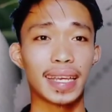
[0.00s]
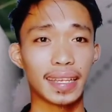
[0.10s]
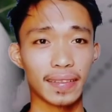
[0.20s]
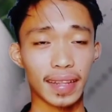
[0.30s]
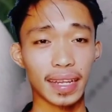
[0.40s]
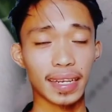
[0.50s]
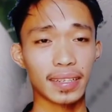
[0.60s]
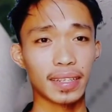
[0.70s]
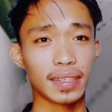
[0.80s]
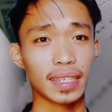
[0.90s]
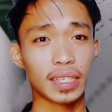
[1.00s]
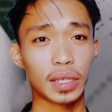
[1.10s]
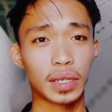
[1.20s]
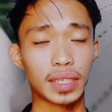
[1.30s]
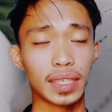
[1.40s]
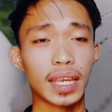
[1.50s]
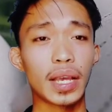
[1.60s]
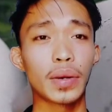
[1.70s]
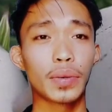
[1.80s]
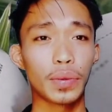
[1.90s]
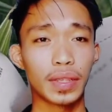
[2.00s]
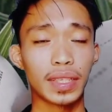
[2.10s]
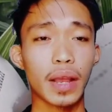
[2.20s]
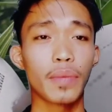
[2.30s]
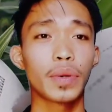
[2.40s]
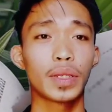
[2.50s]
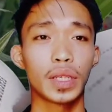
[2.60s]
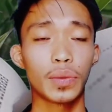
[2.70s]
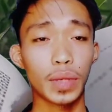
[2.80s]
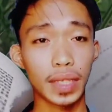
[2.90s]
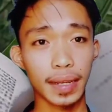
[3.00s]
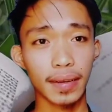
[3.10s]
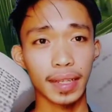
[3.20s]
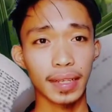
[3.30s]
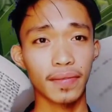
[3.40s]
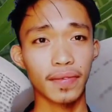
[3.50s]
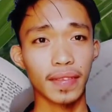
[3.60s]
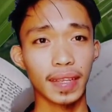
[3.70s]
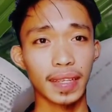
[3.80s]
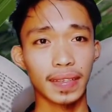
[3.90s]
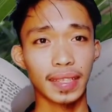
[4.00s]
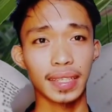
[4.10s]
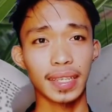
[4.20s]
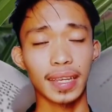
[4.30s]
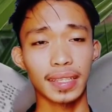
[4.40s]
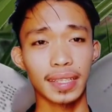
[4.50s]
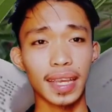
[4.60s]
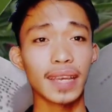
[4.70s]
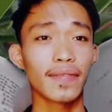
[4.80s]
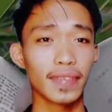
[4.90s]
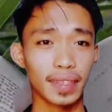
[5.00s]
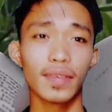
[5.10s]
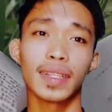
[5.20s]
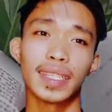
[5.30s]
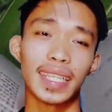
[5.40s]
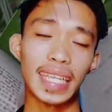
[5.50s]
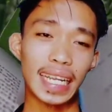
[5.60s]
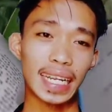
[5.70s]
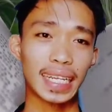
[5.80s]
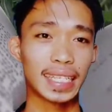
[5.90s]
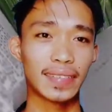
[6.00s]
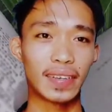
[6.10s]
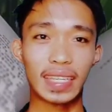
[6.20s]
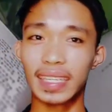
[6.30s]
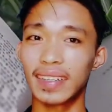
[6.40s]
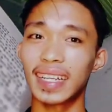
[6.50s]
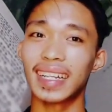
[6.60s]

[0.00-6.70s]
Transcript: in learning procedures. This approach is matter of the deeper enhance of the skills intended for the